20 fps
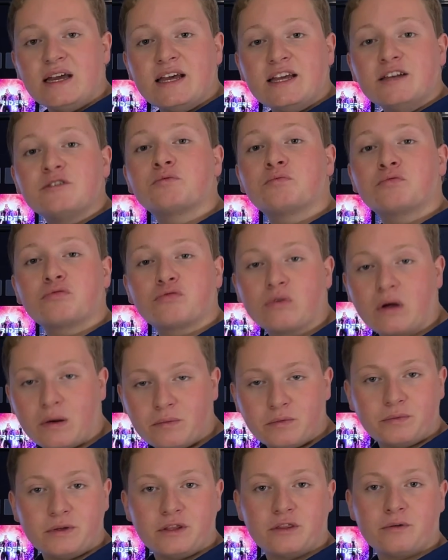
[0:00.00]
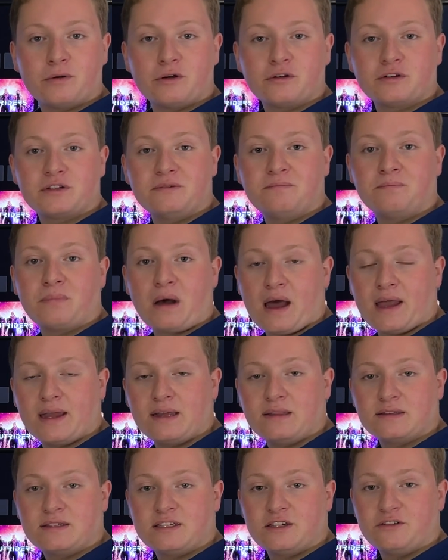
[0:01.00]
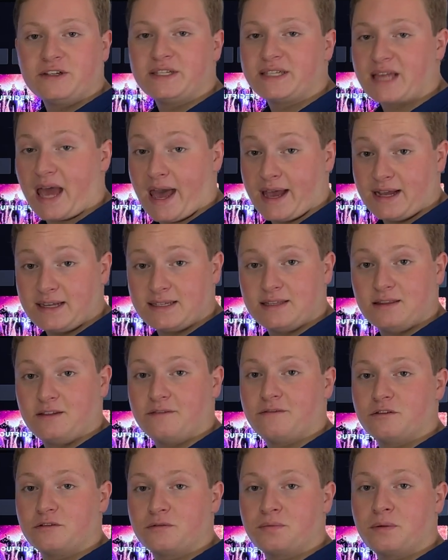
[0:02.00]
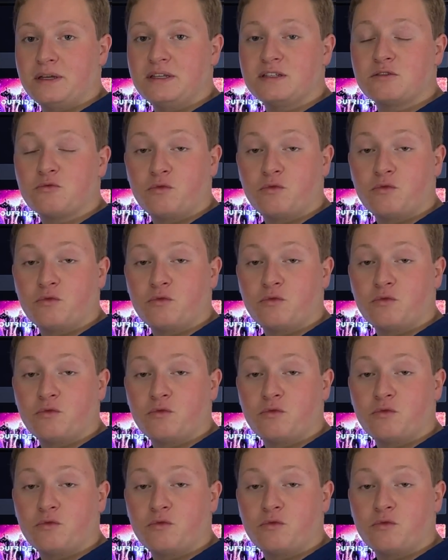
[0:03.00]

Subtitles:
is probably the person buying the Series X in the first place,